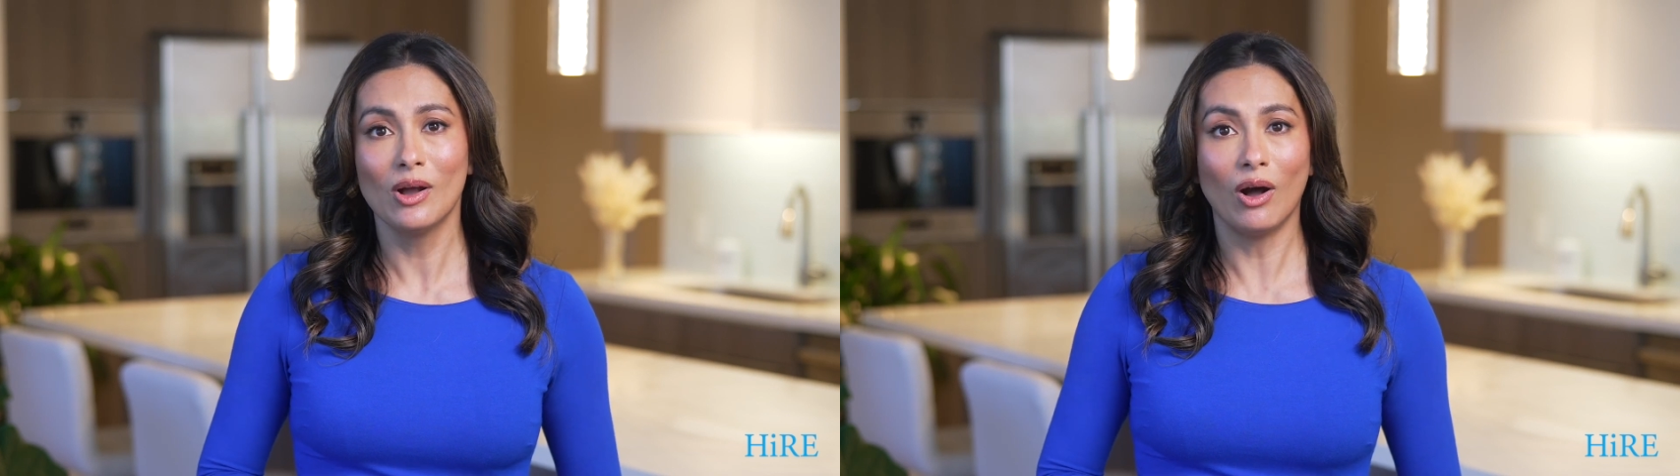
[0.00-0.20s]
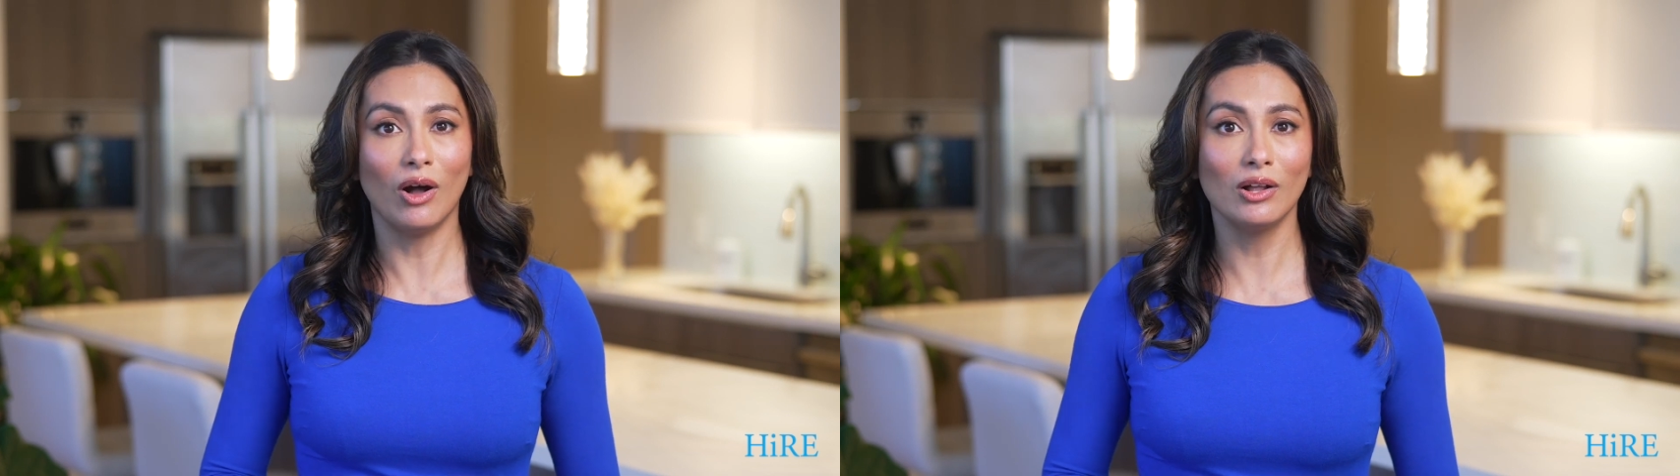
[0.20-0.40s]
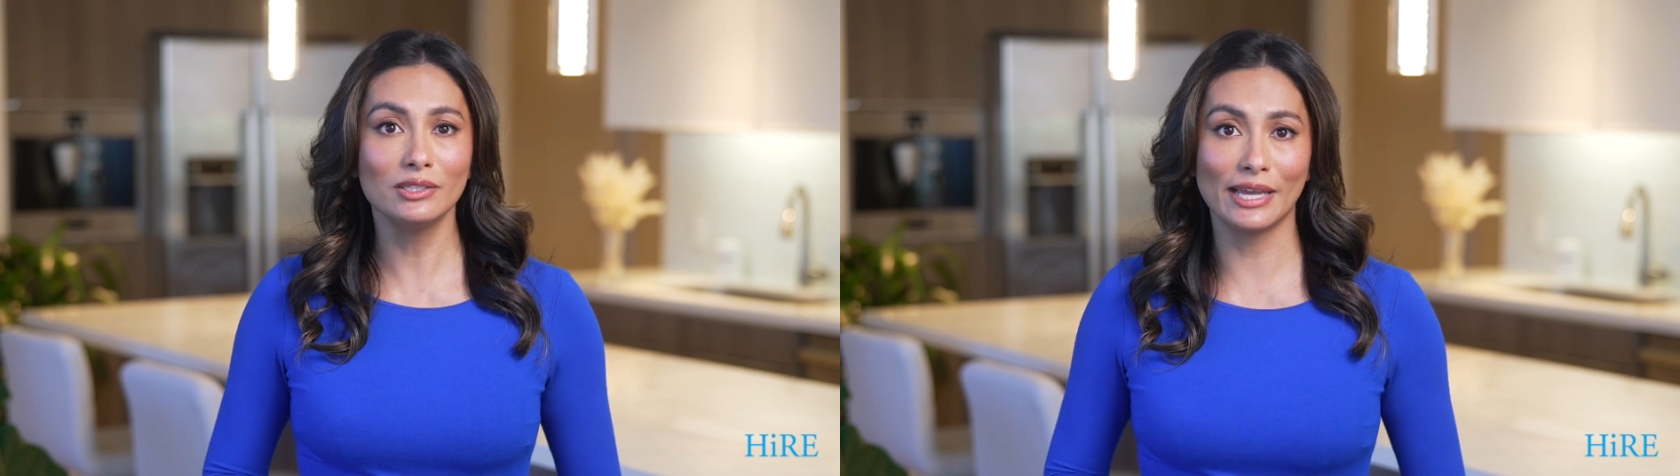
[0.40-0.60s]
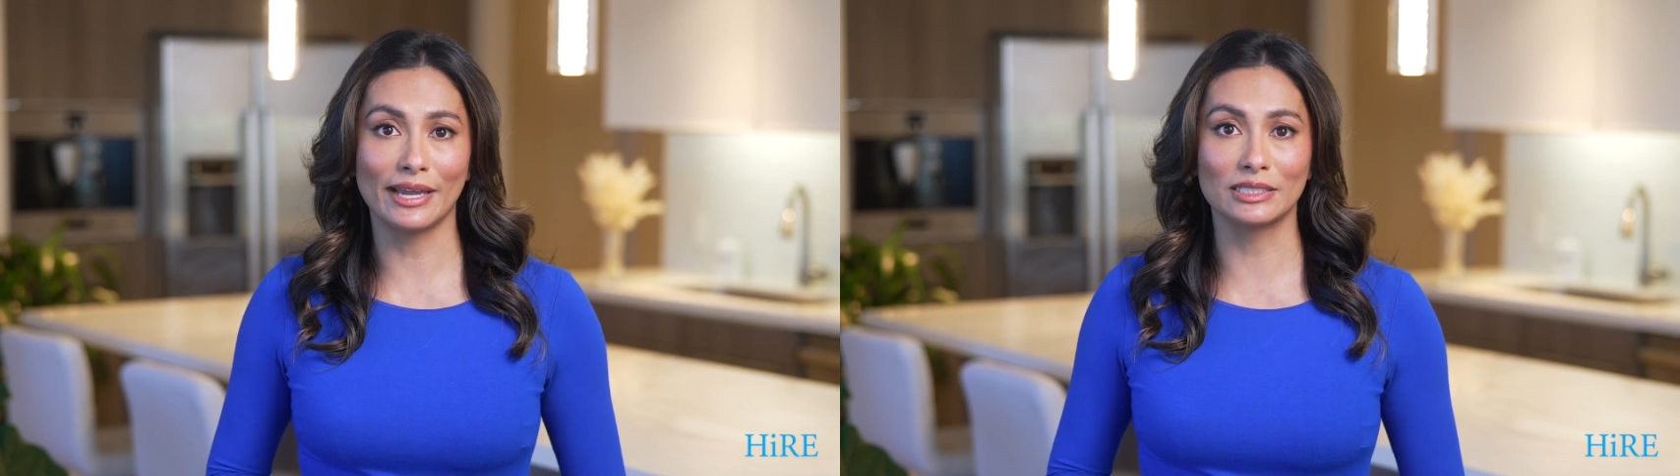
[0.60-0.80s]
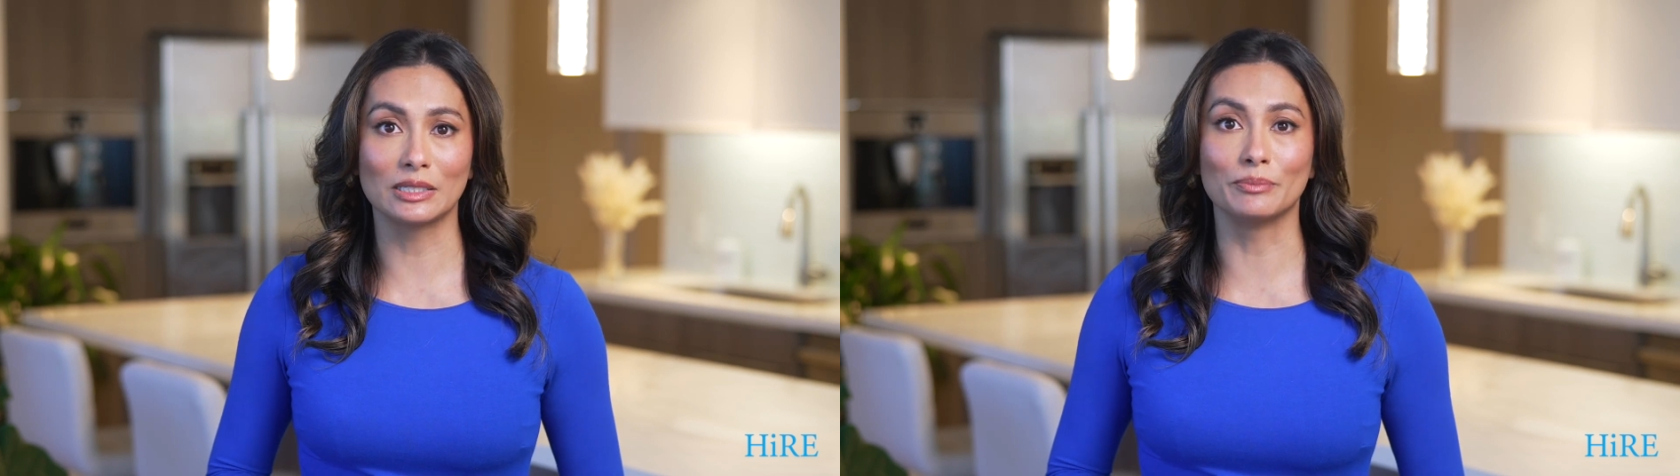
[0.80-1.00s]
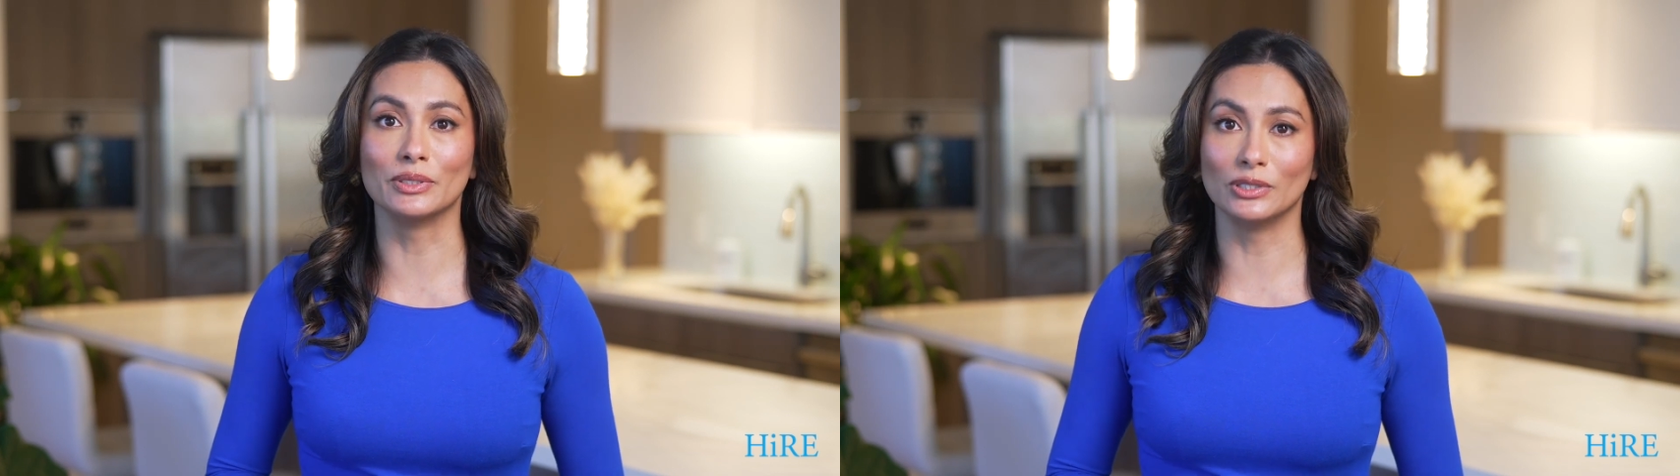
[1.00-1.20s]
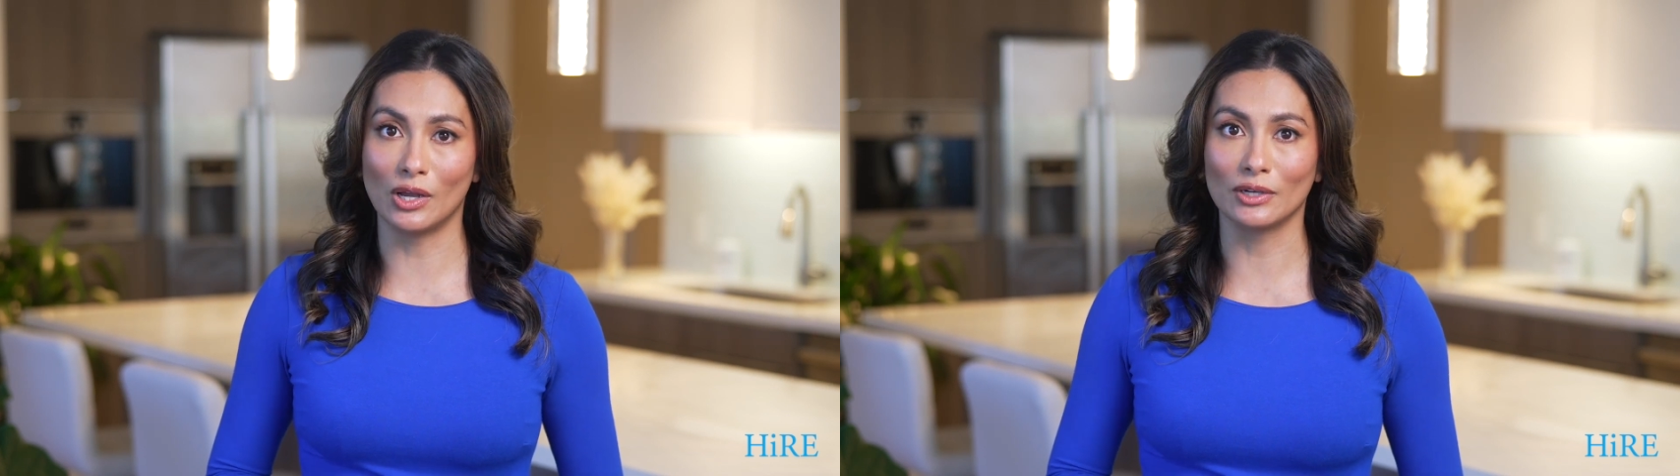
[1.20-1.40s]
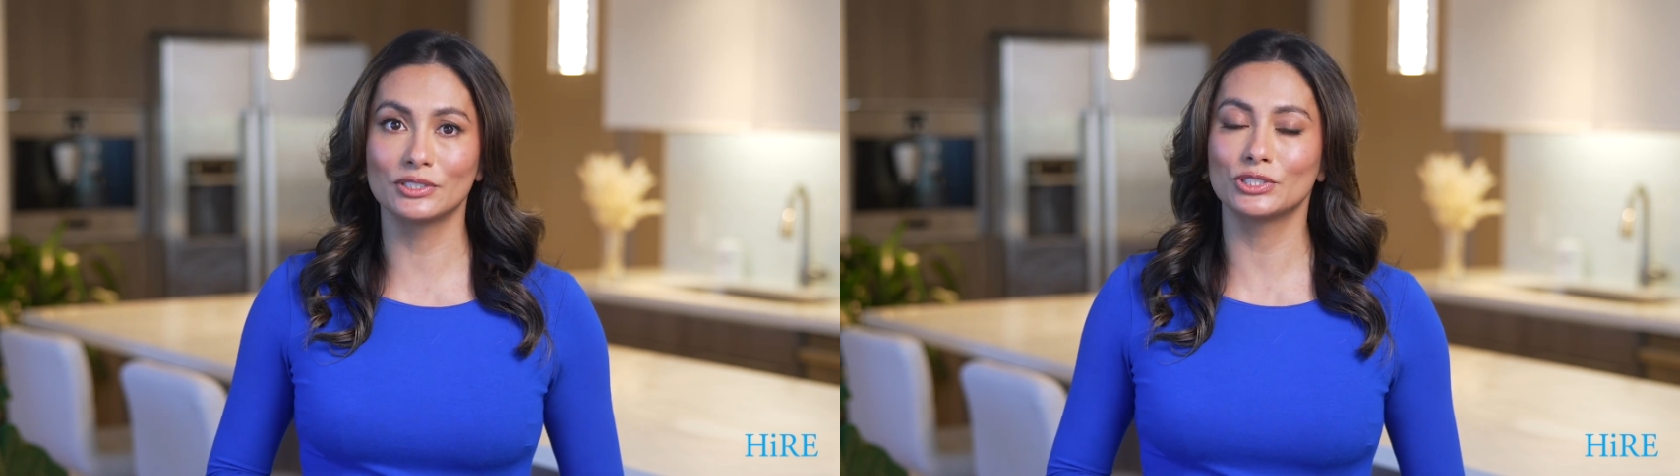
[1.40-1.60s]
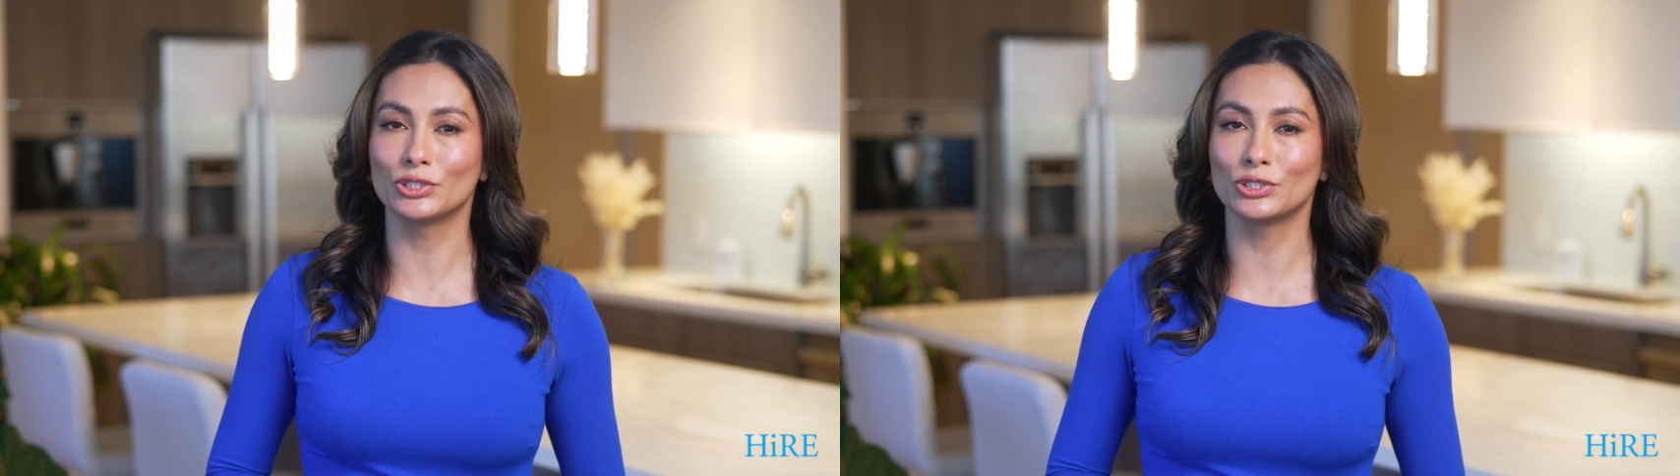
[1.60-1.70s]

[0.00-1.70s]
all land belonged